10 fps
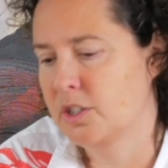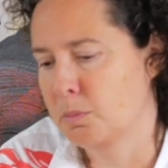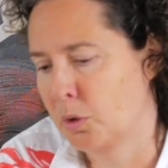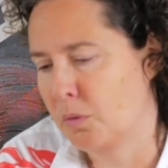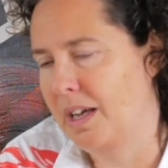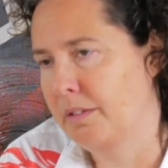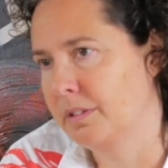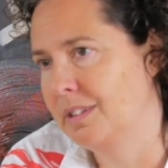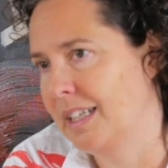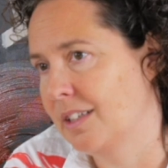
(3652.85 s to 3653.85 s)
It's more
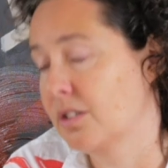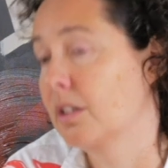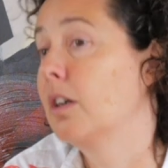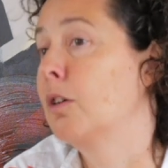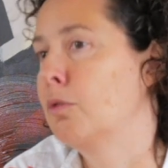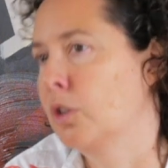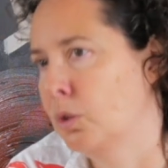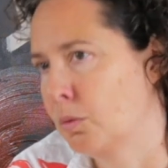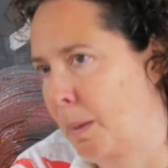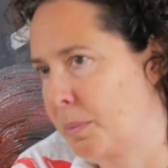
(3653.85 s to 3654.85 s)
relevant that it's a
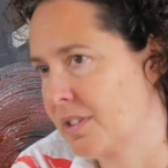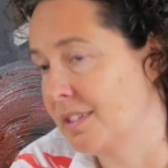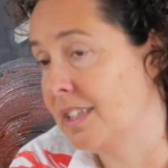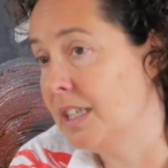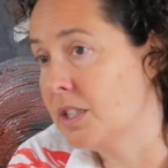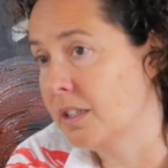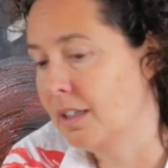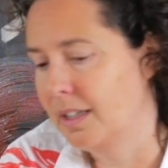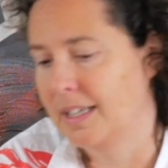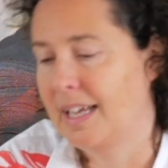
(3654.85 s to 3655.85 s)
good
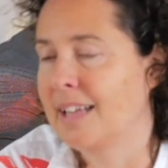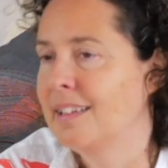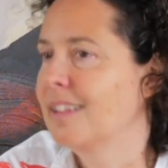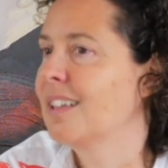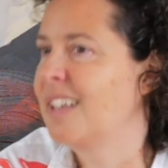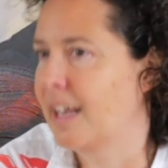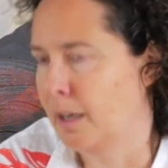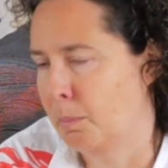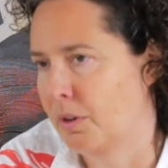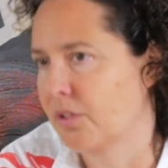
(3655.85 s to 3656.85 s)
representation and that the net
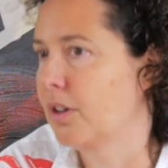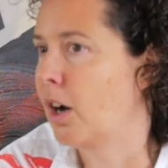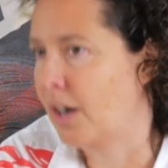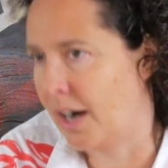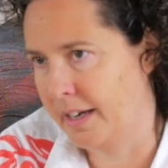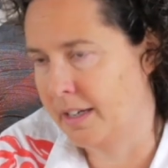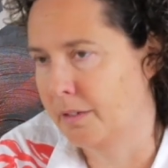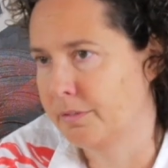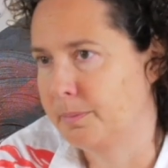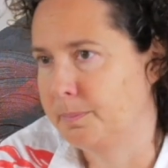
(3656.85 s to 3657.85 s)
numbers are high
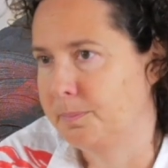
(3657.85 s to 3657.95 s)
enough.